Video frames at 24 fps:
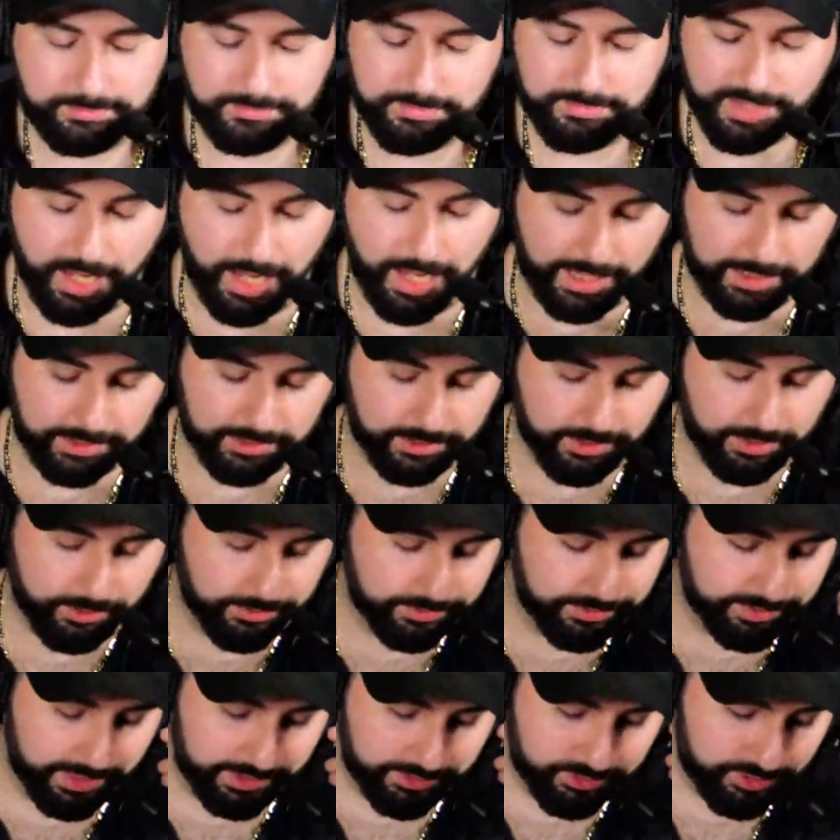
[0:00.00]
I don't know.
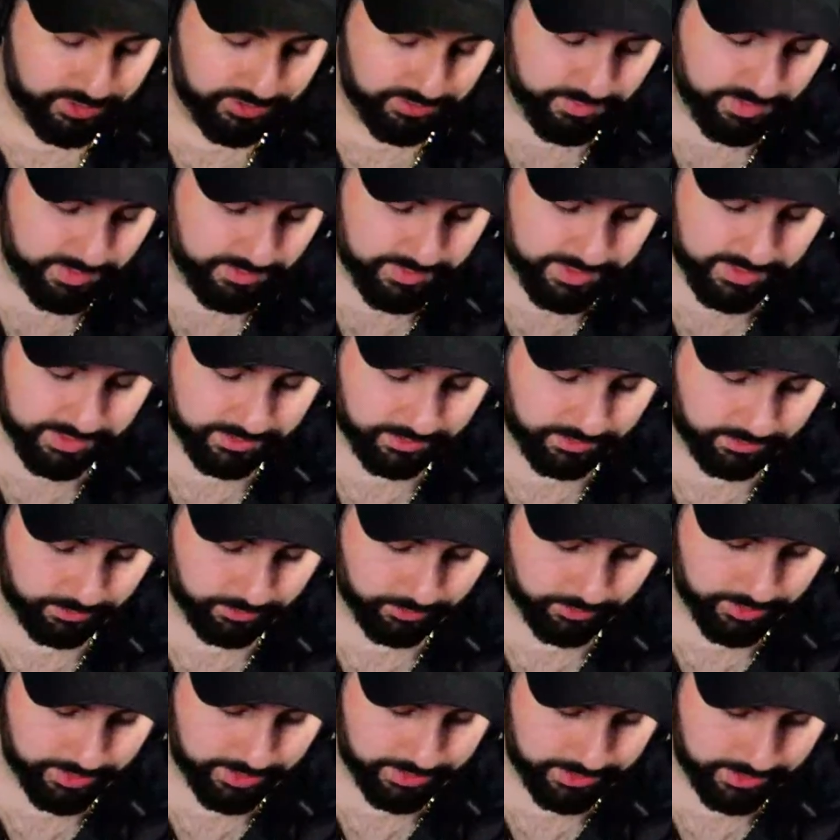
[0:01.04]
That's just me being a little
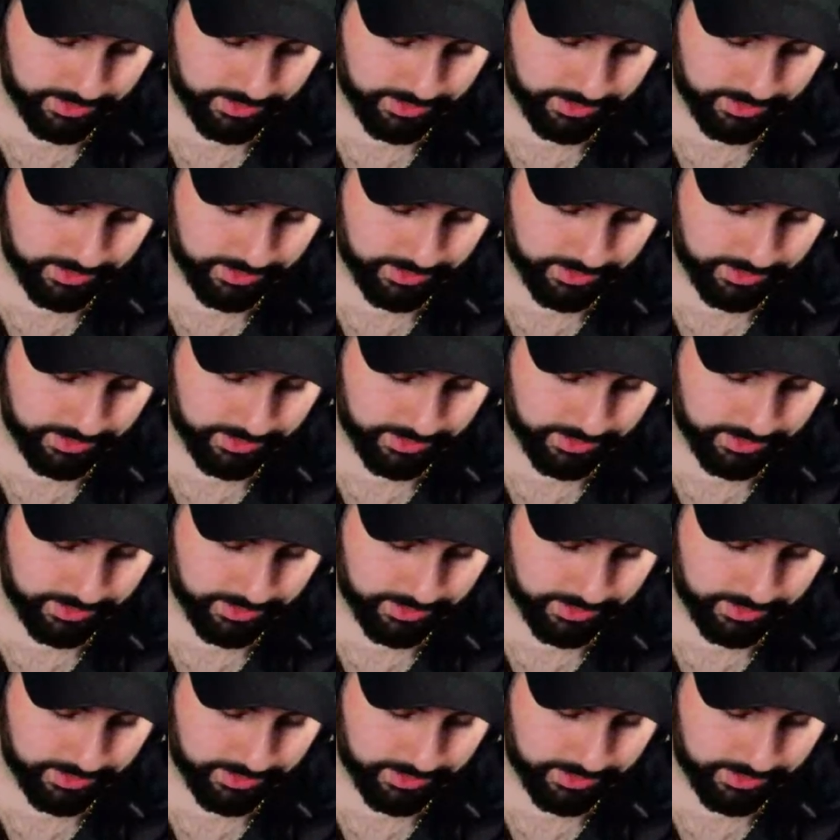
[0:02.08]
cranky, I